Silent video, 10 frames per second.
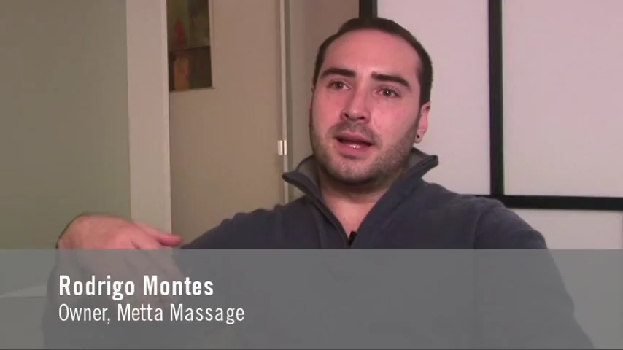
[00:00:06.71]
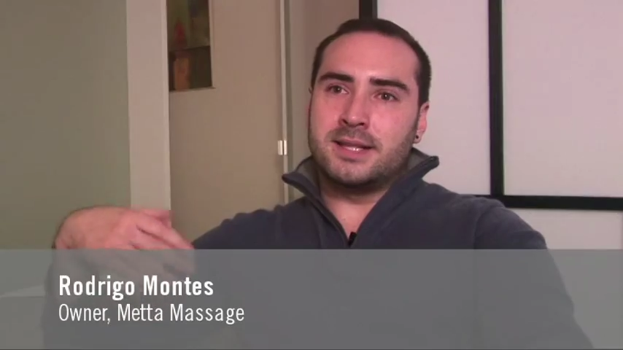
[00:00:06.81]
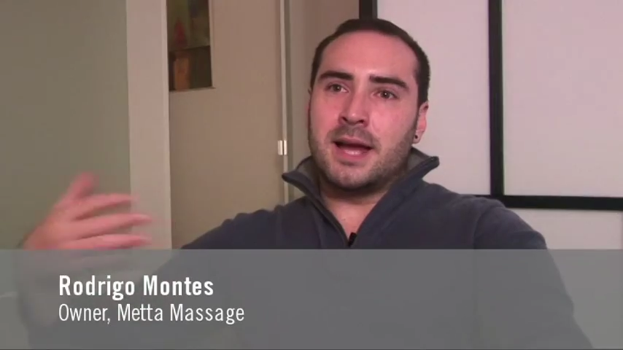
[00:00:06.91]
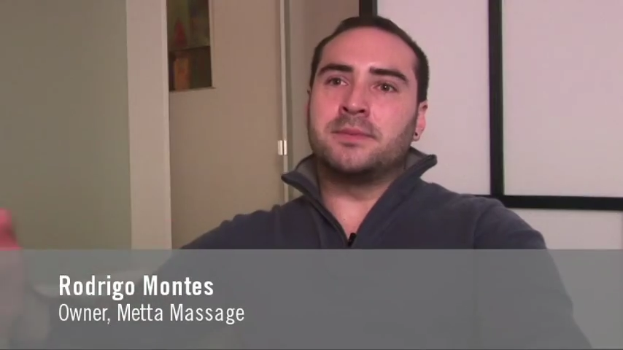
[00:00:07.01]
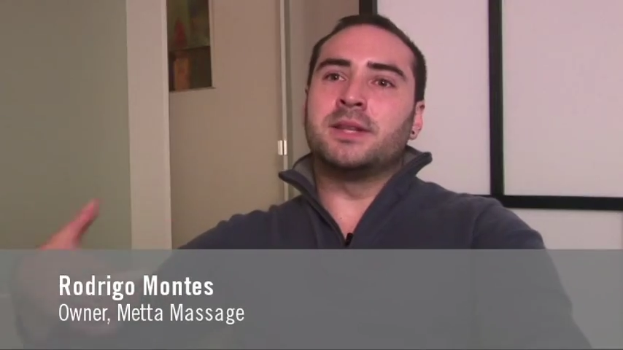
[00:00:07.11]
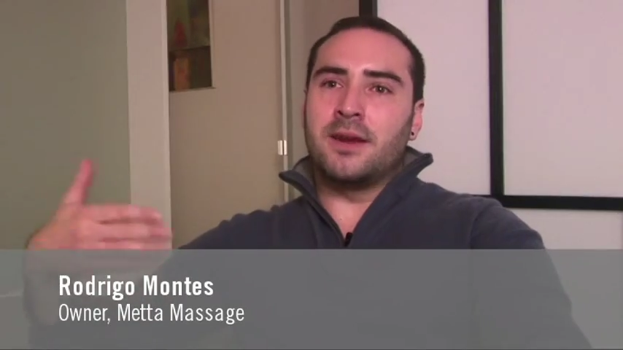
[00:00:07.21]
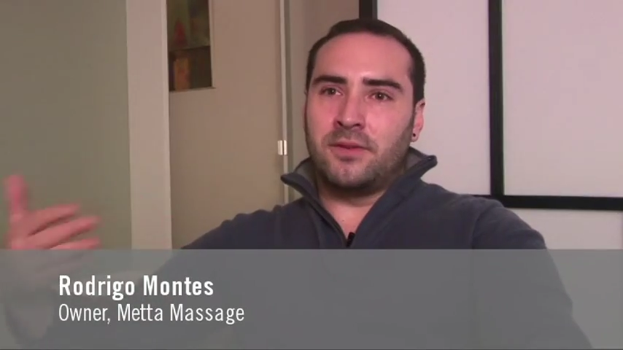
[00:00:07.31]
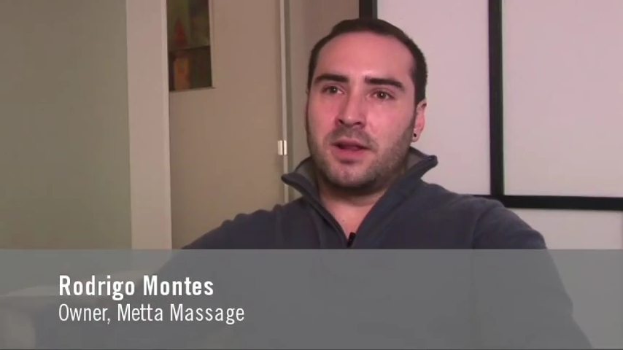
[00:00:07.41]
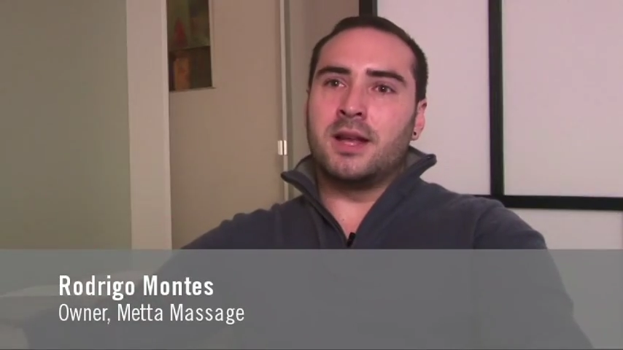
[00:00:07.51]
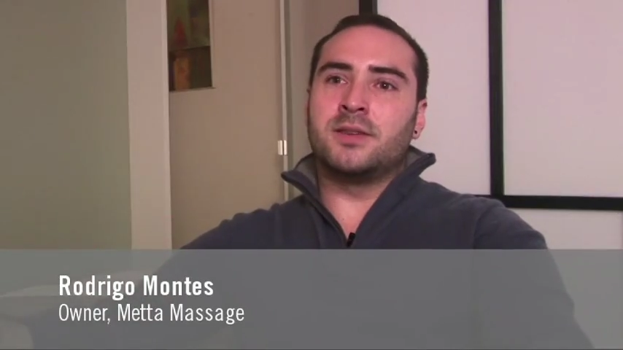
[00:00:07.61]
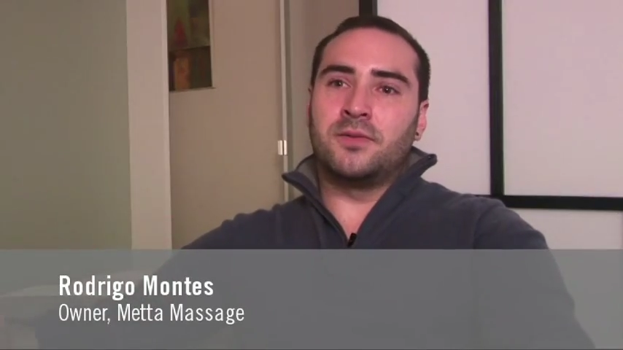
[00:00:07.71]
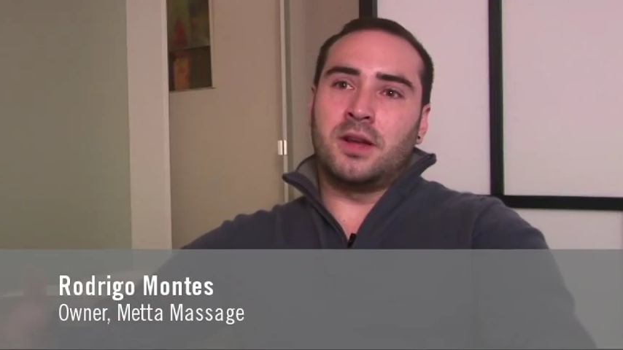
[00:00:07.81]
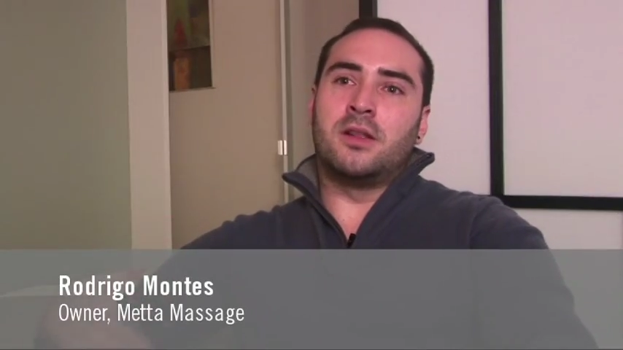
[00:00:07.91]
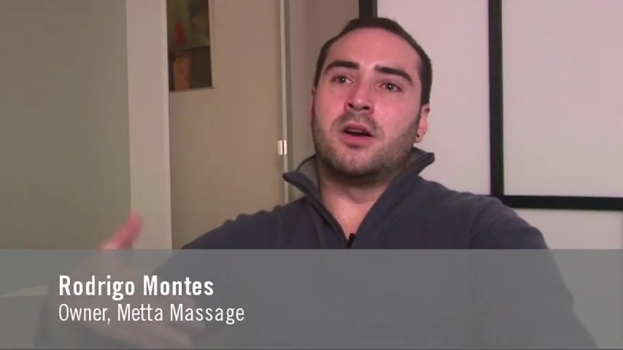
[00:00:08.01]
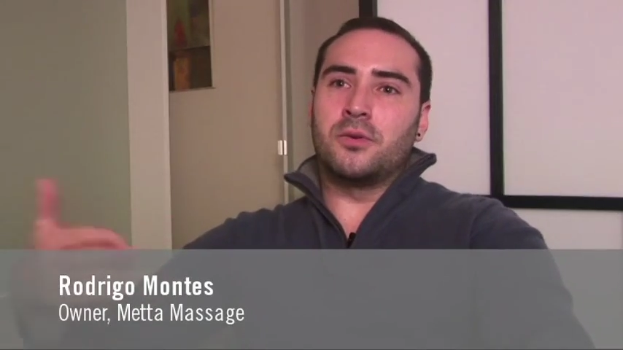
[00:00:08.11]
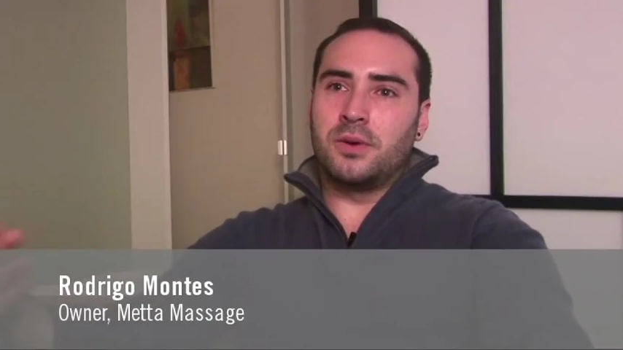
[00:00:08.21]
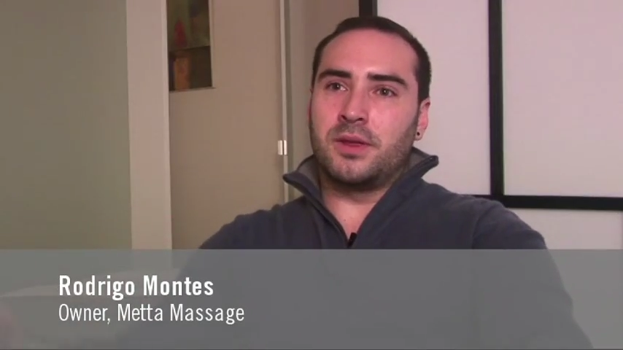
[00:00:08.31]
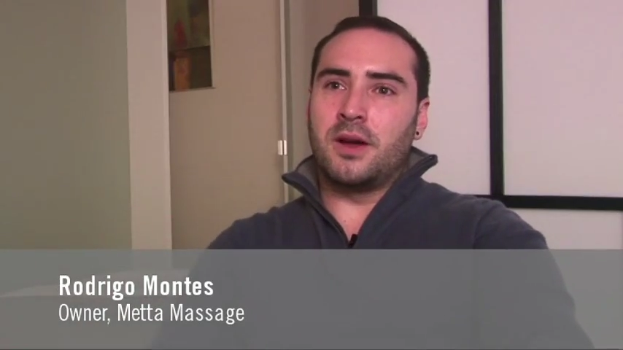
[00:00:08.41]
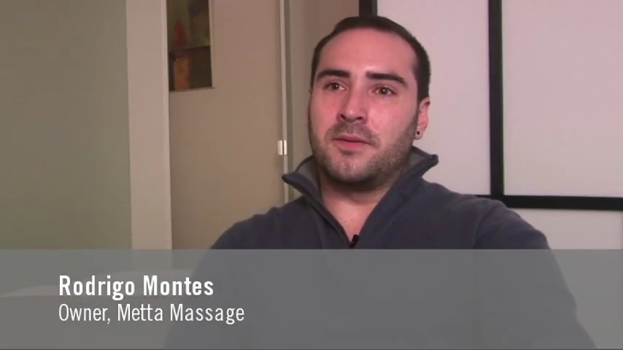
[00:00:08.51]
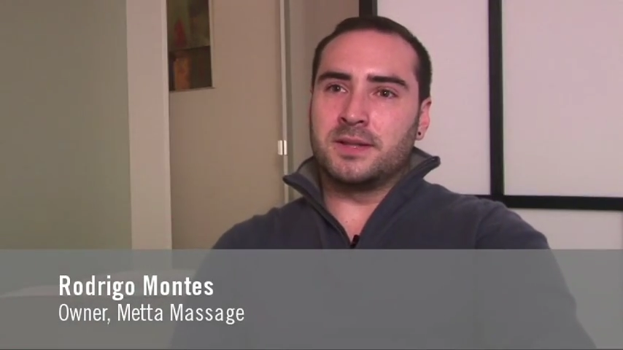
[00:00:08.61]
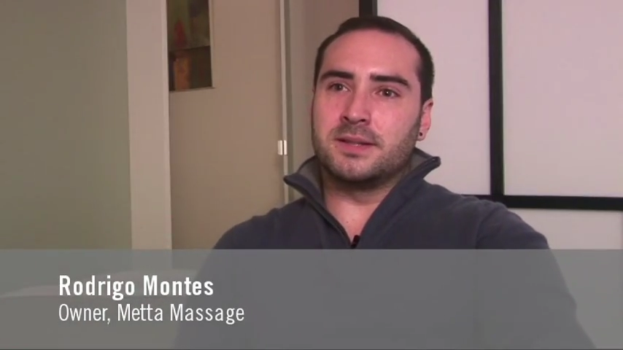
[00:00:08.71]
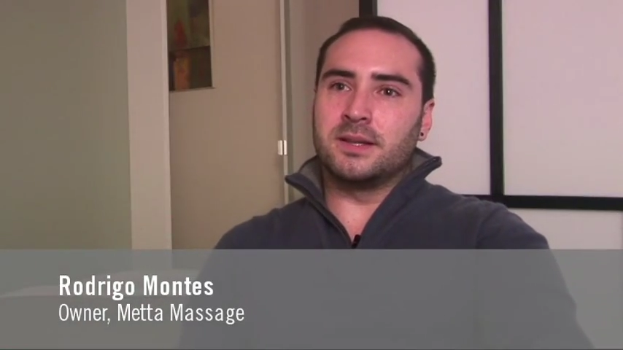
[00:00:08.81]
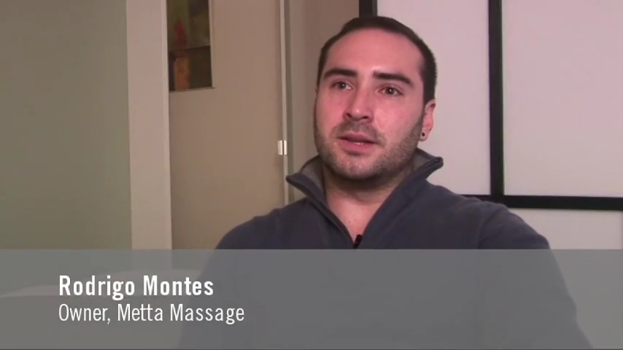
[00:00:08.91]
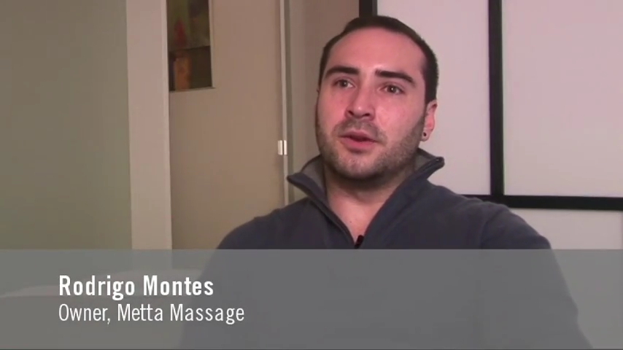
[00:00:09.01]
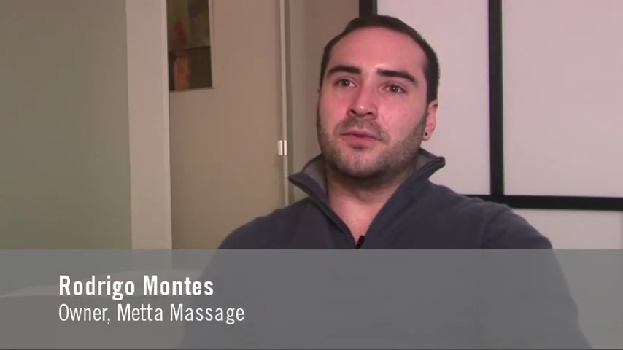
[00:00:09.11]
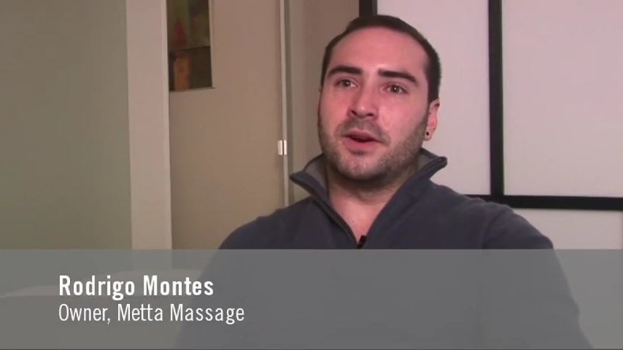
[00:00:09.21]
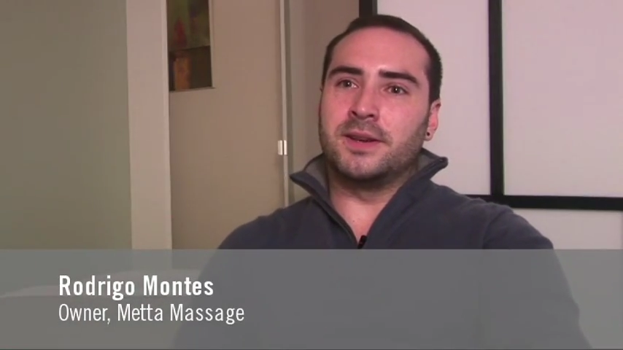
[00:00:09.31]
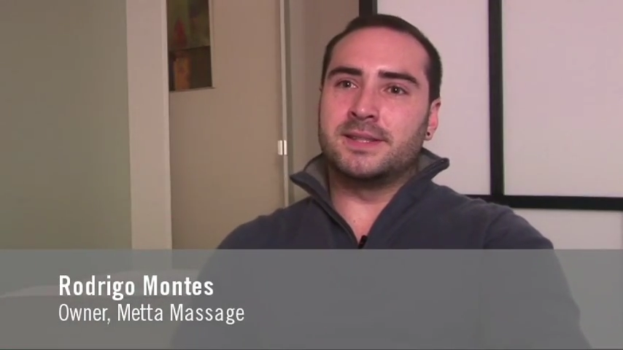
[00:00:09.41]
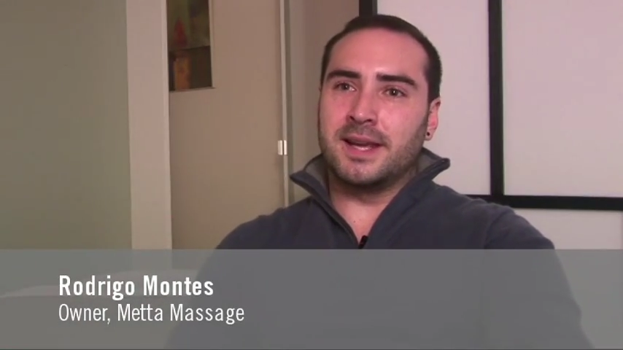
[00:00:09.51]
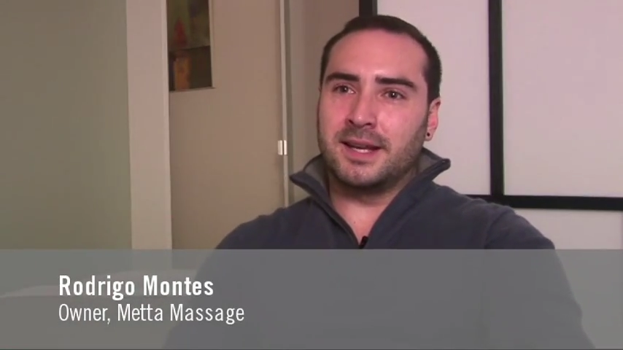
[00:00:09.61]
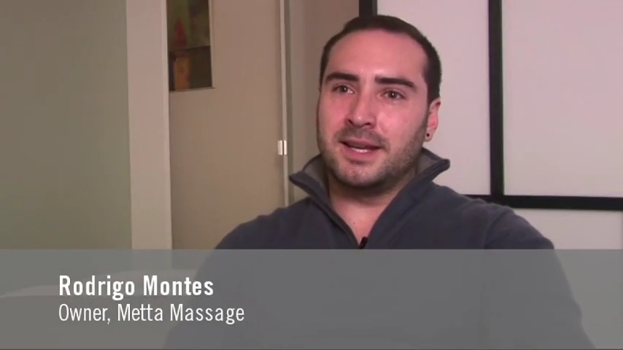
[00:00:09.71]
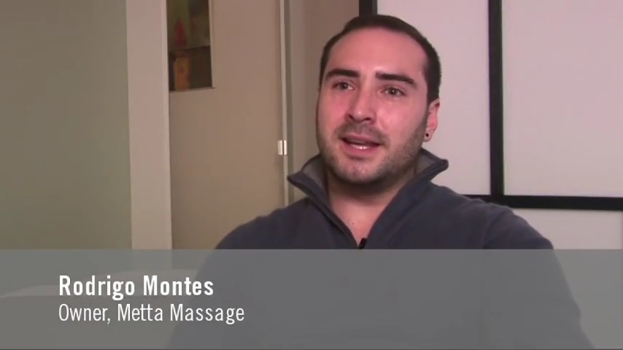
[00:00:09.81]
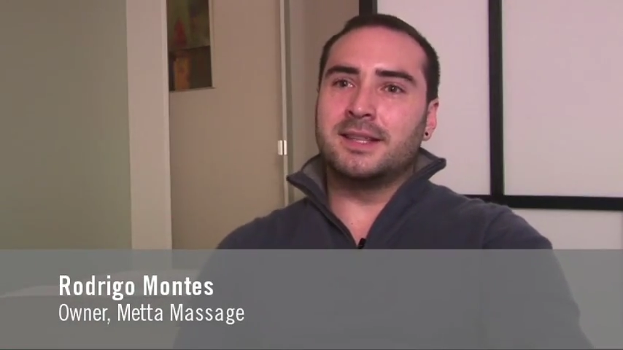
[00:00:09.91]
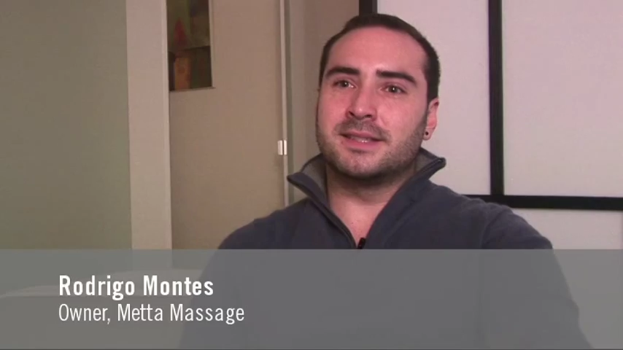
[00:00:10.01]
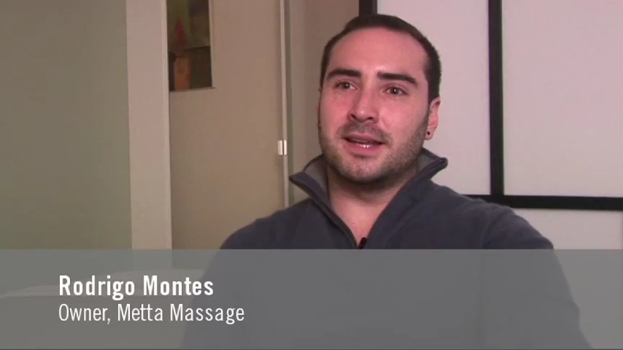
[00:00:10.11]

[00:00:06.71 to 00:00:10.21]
adapted that philosophy along with obviously, you know, various techniques,